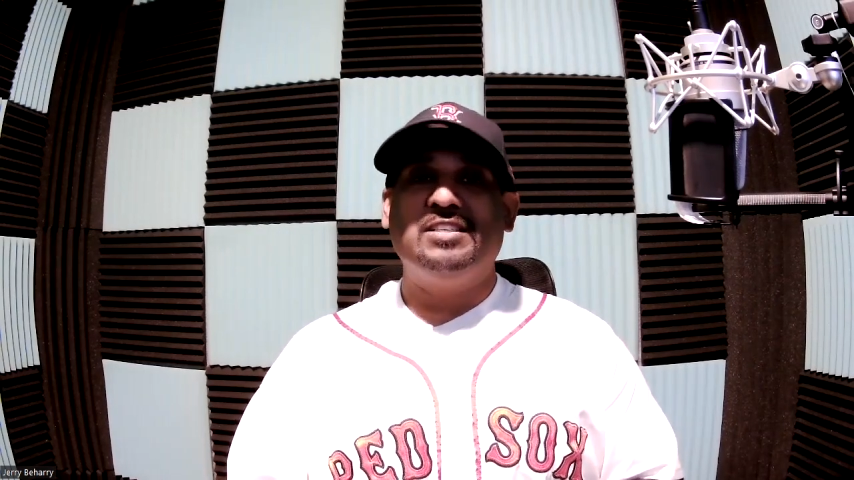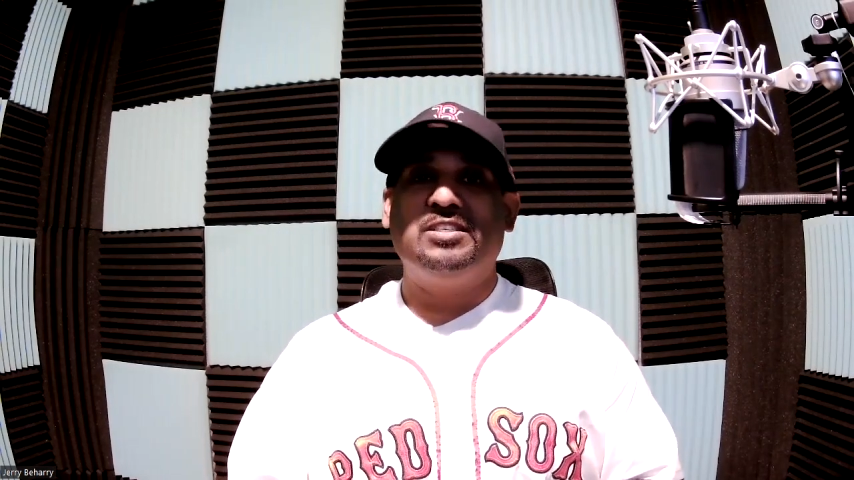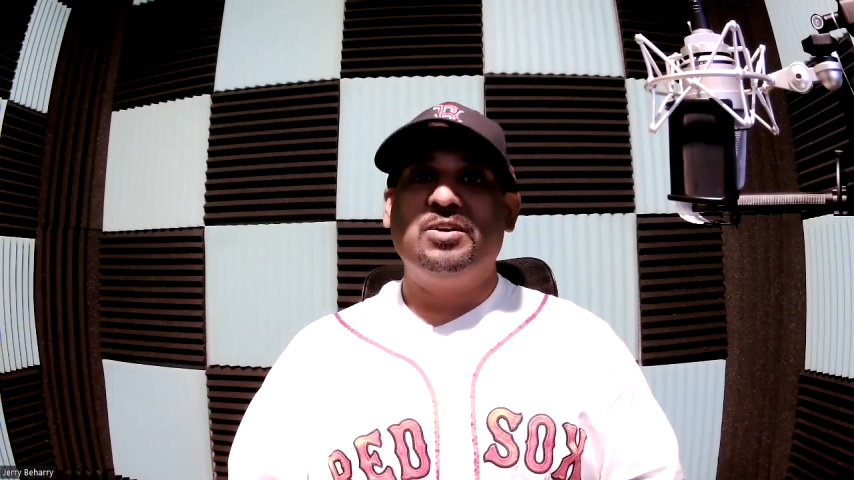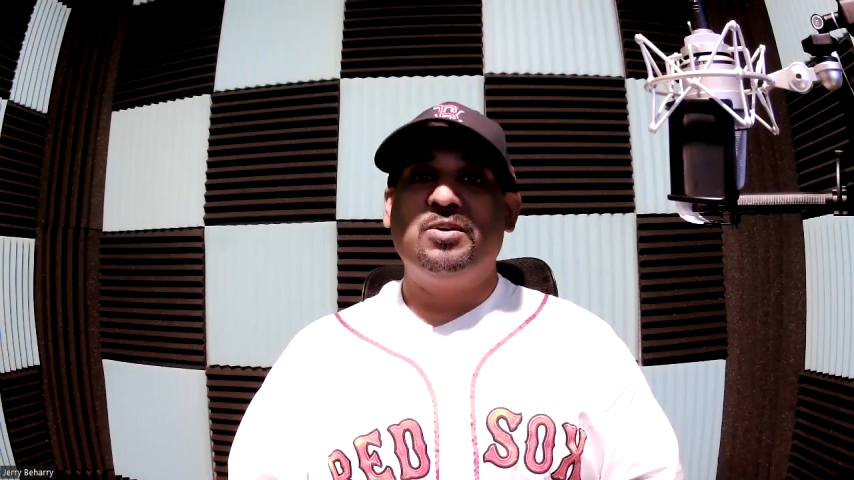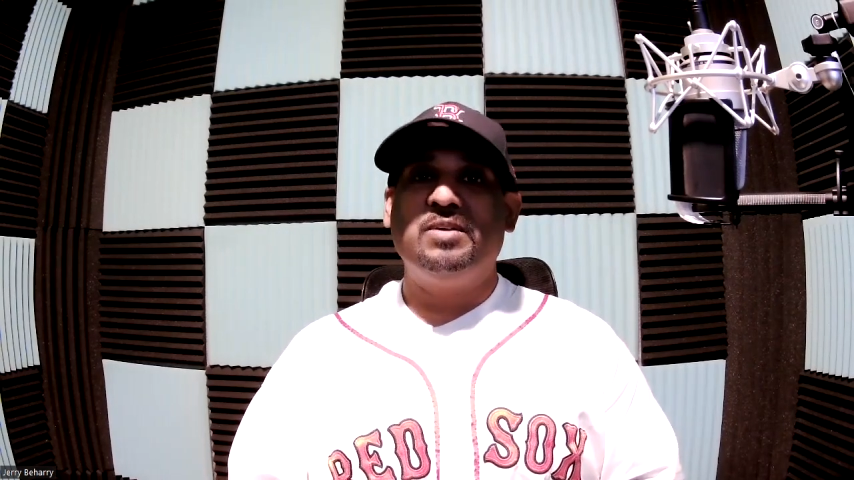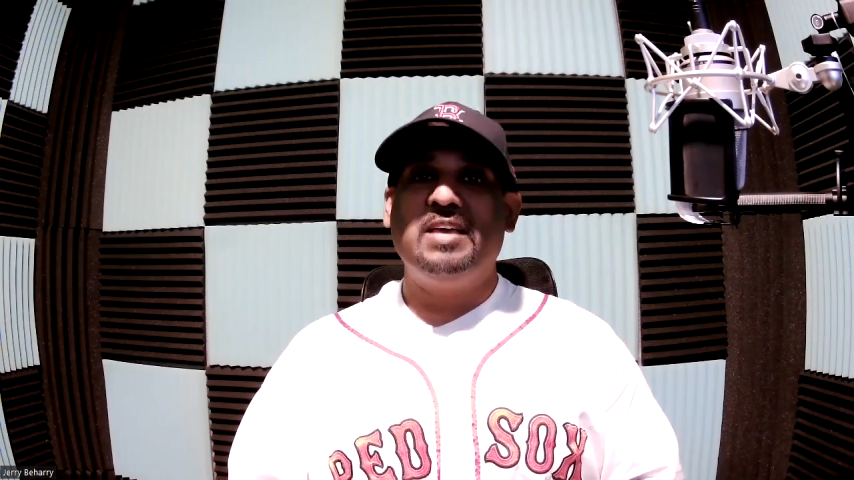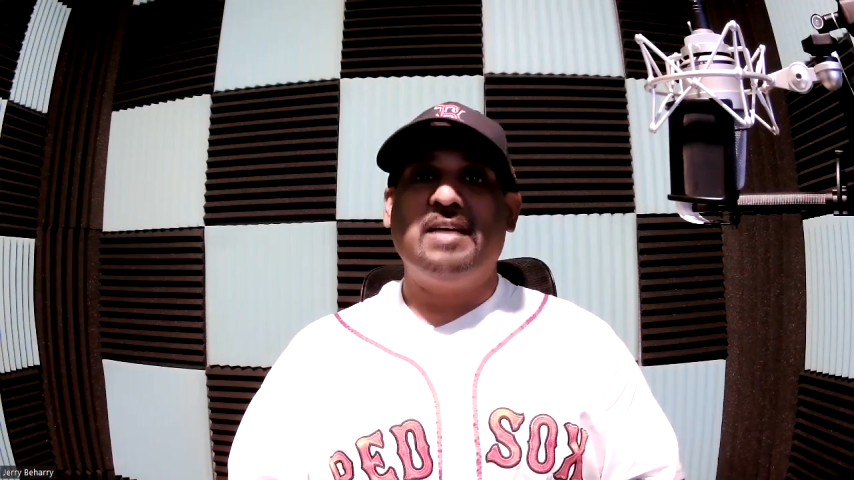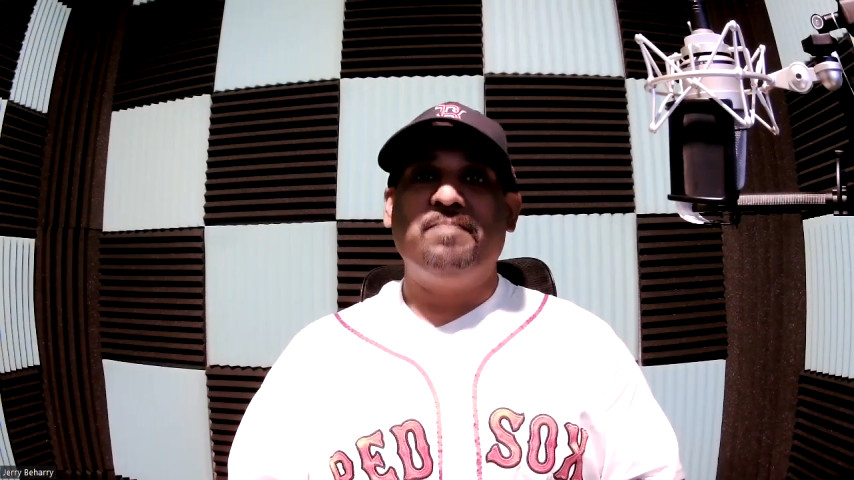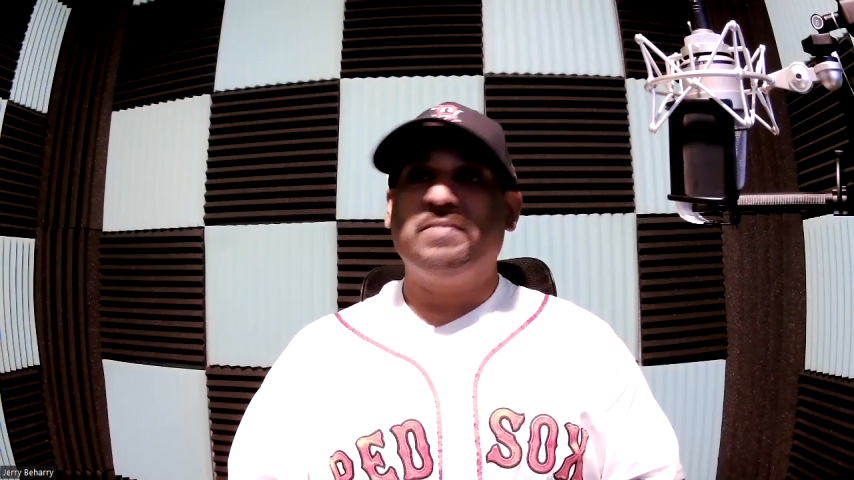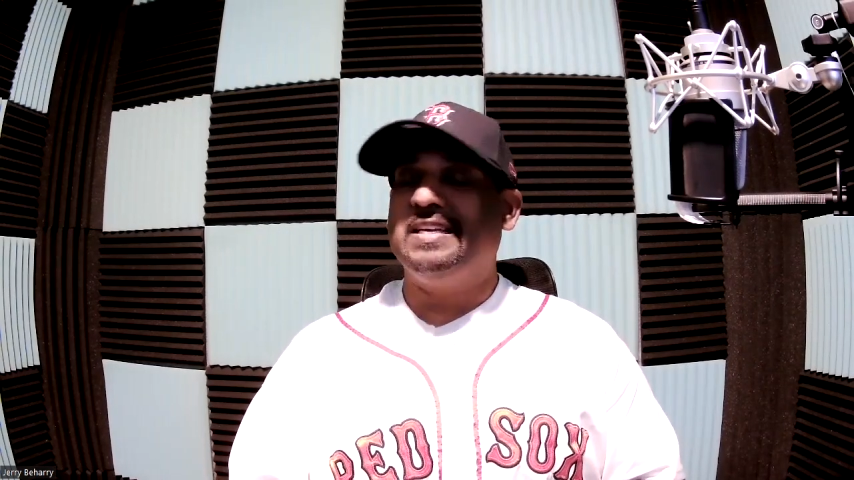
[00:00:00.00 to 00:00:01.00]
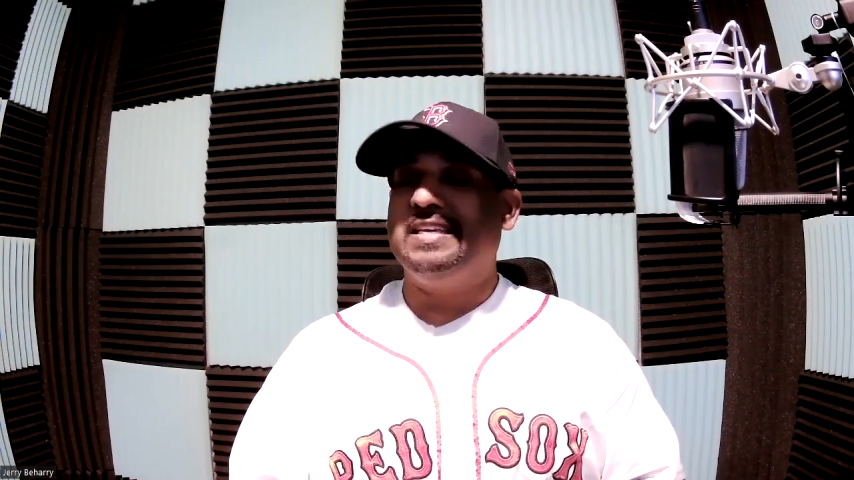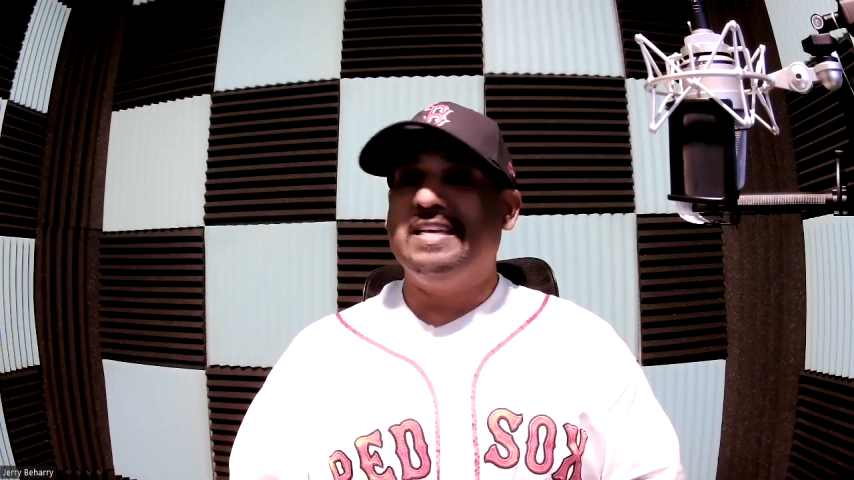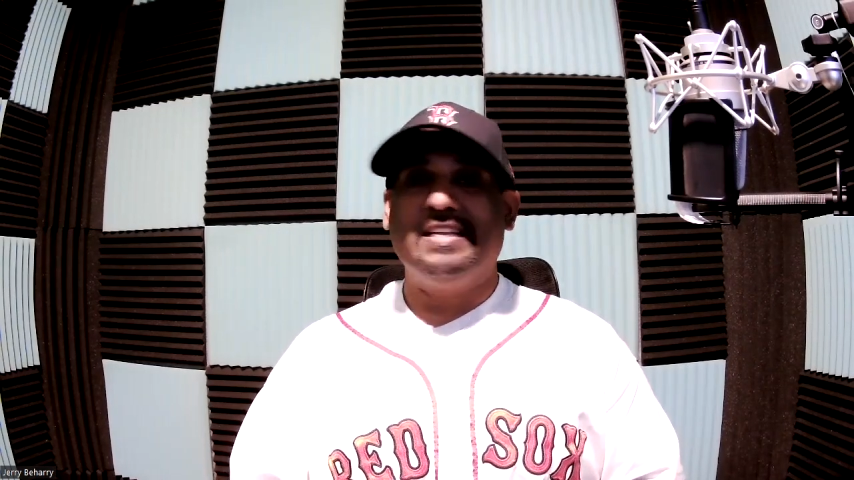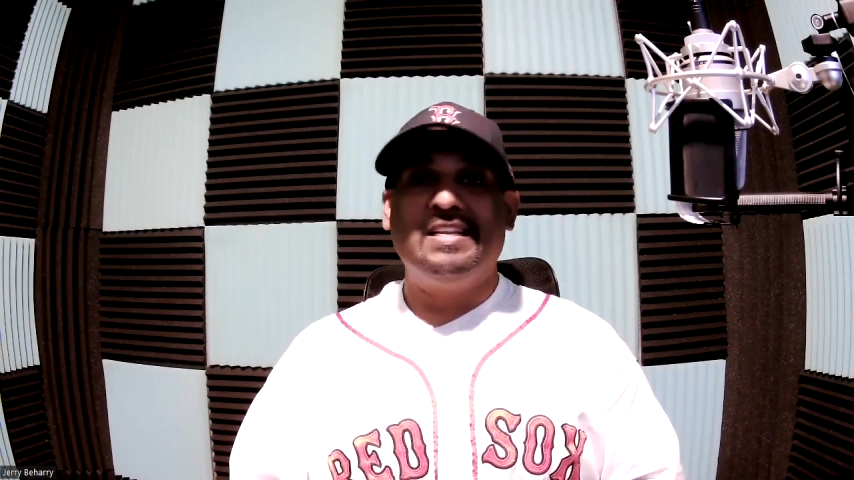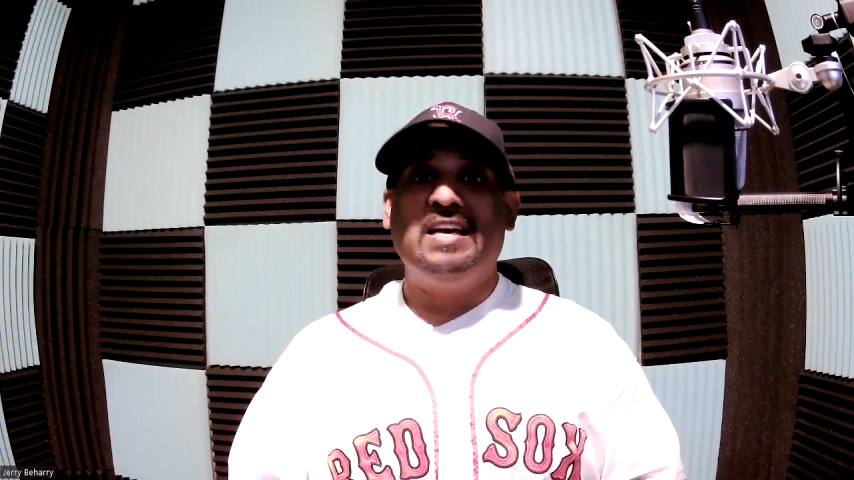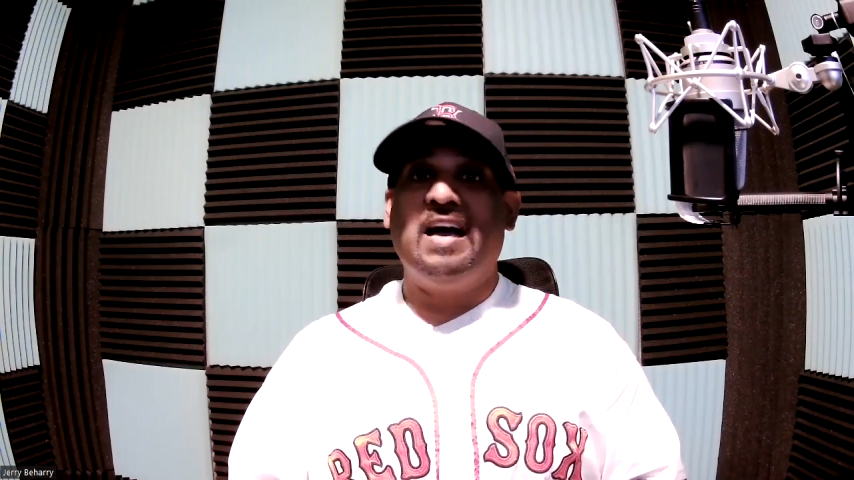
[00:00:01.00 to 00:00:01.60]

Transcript: So yeah, again,